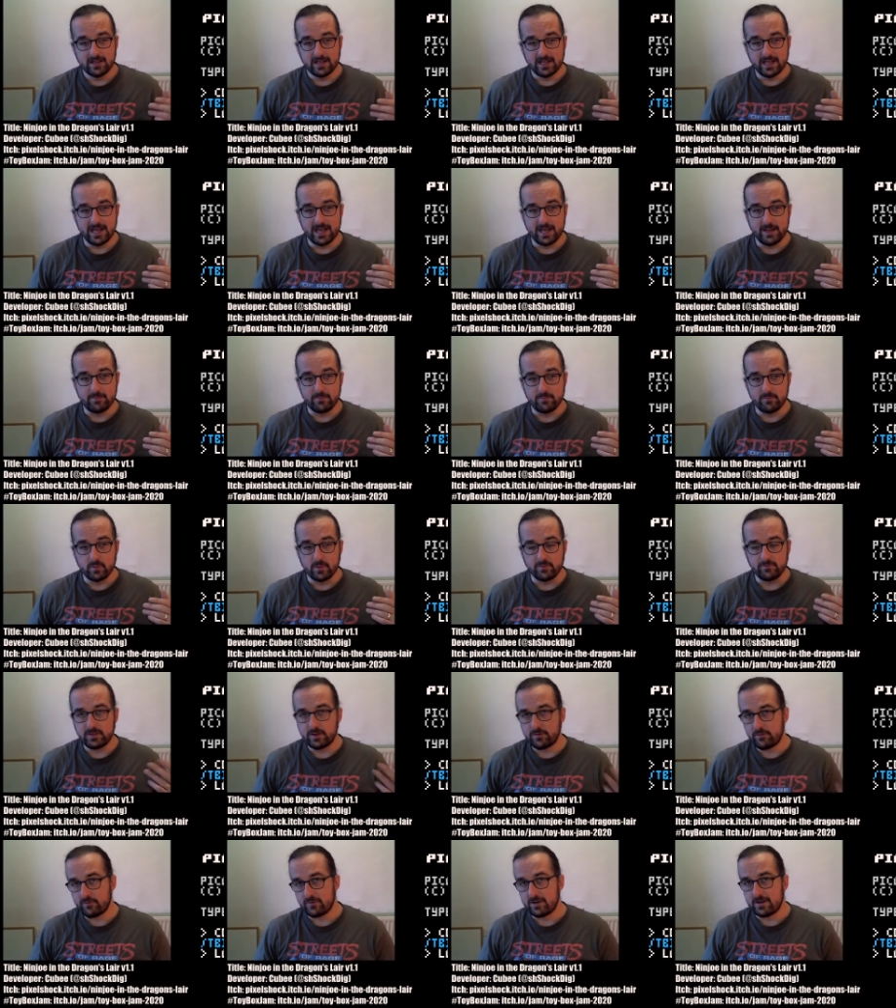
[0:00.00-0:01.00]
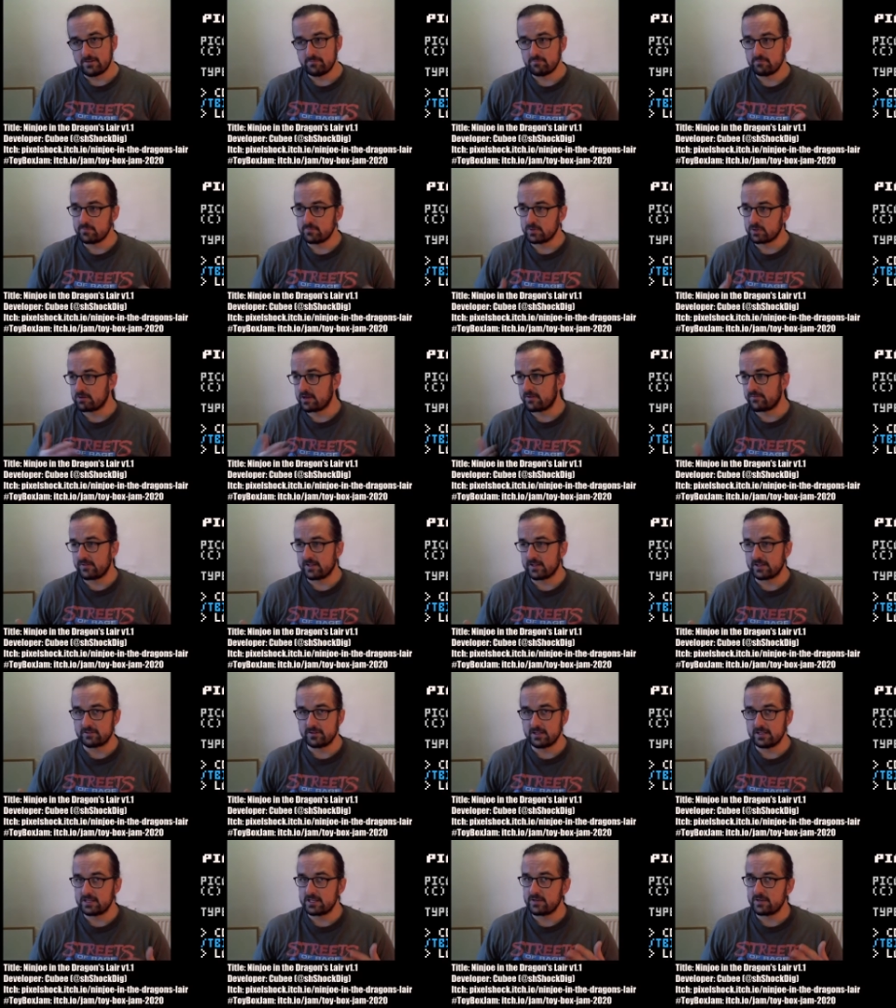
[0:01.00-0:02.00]
with different
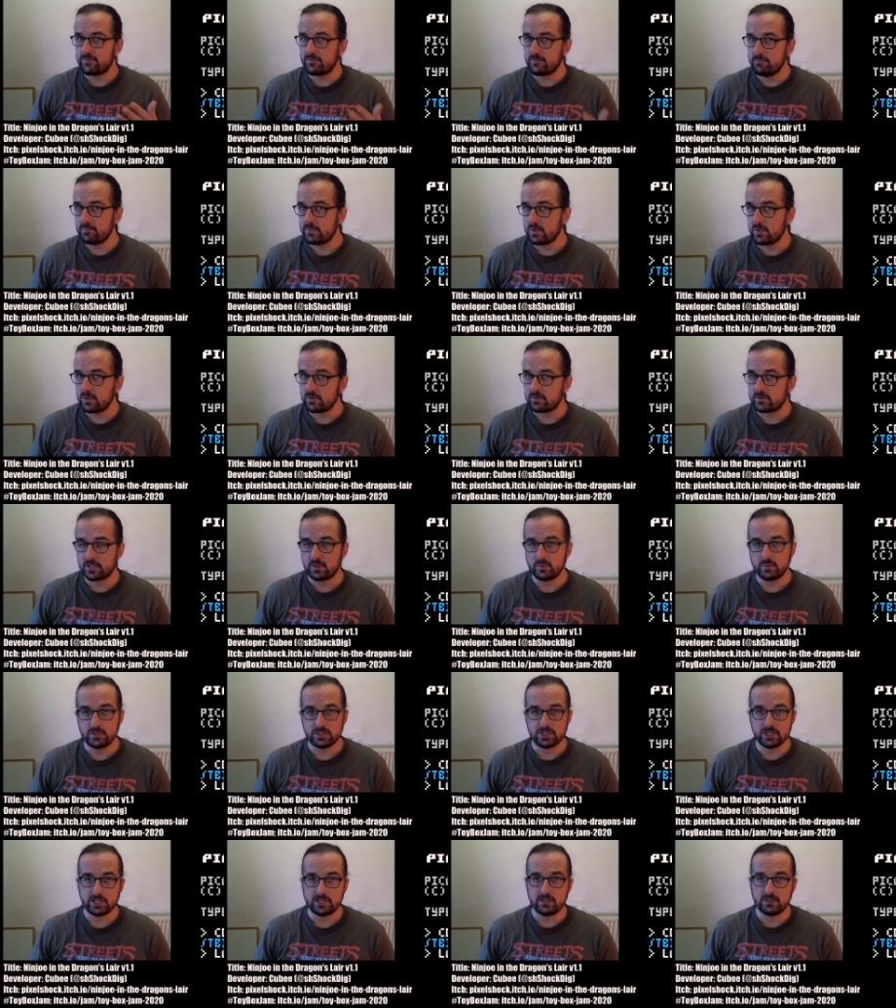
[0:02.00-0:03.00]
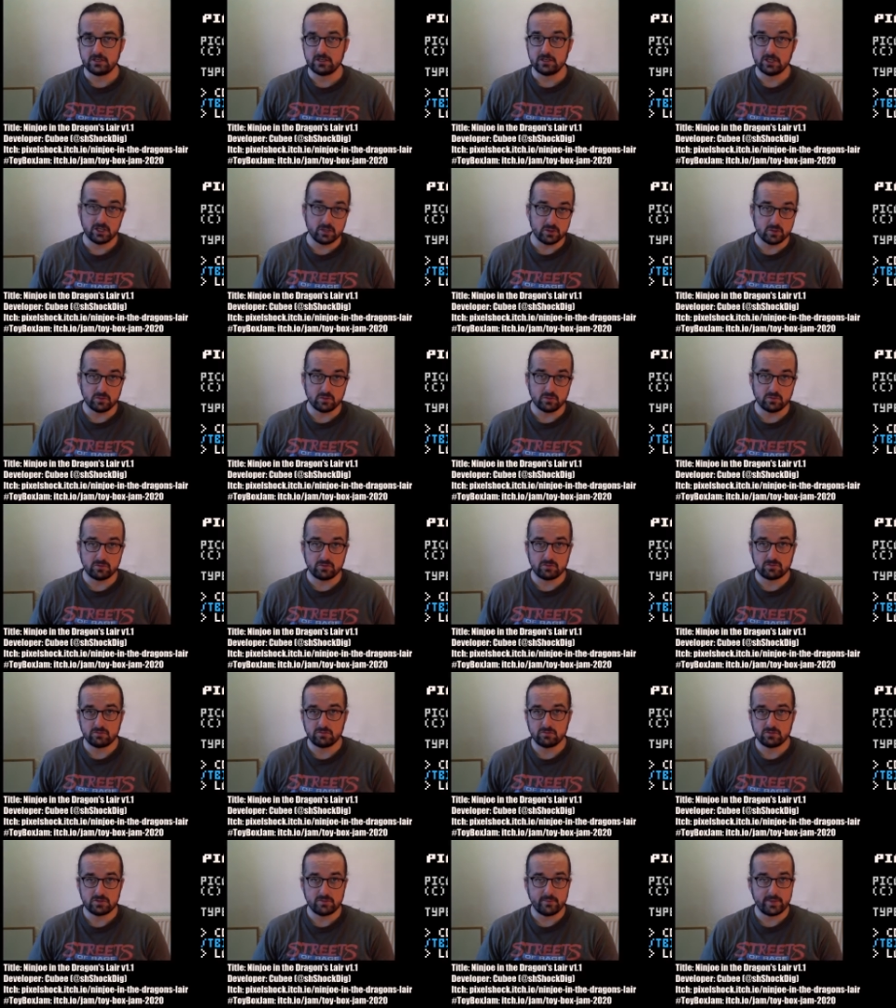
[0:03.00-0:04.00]
graphics and different music which you can use
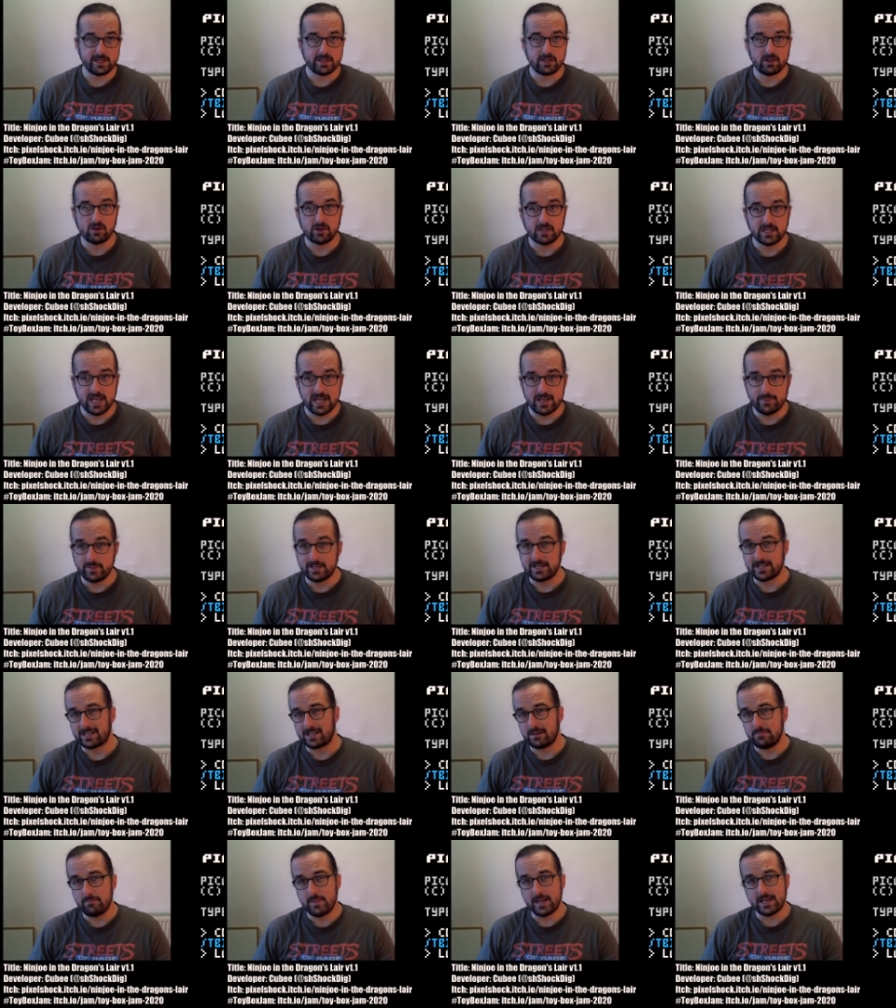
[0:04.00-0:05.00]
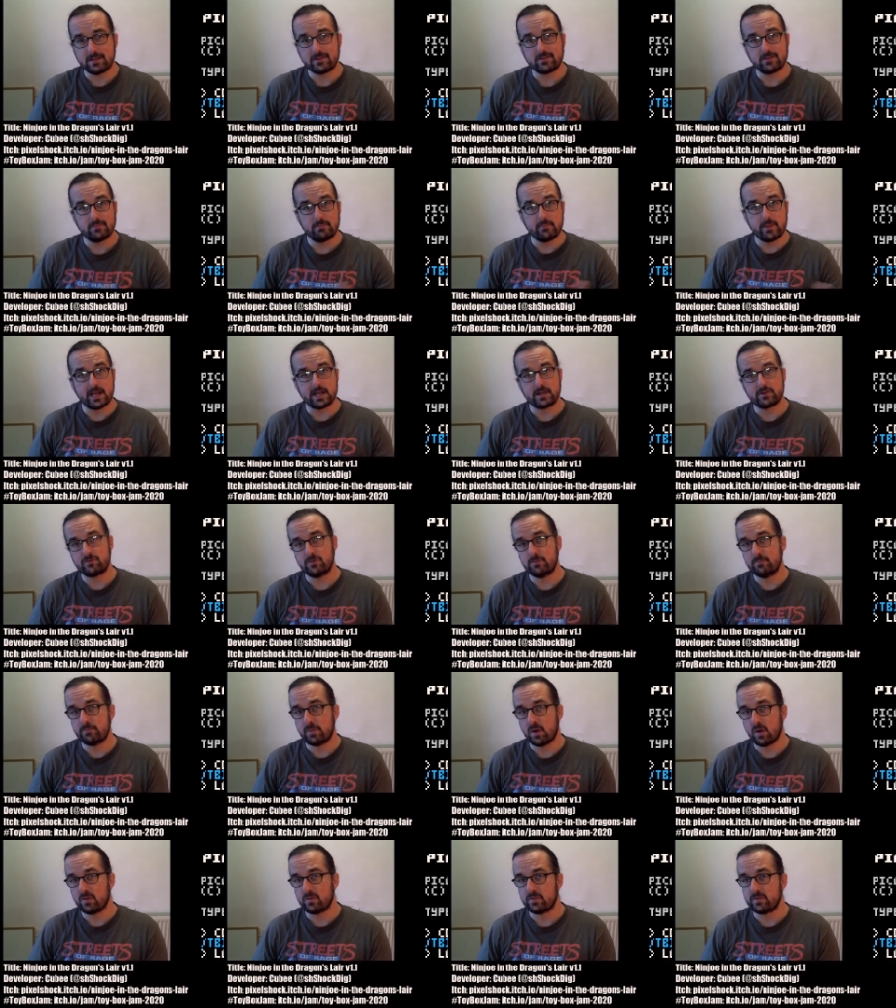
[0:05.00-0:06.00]
to make your game, and you can mix and match from
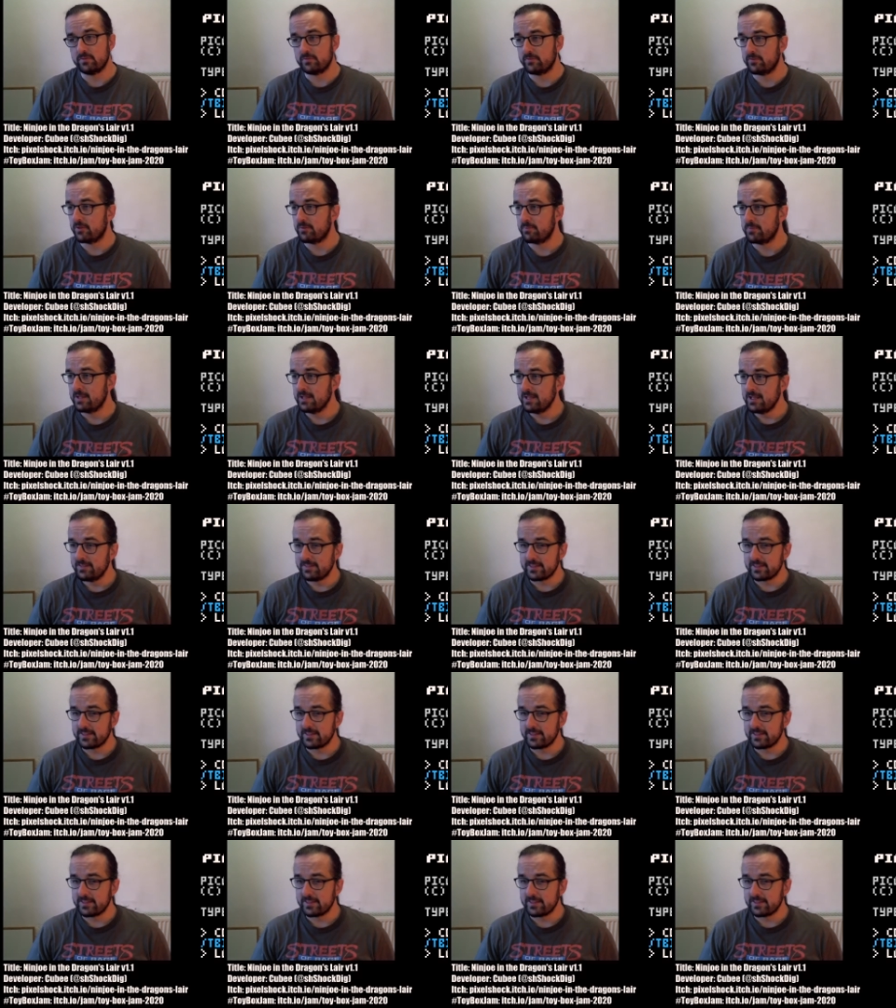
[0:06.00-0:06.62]
both of them.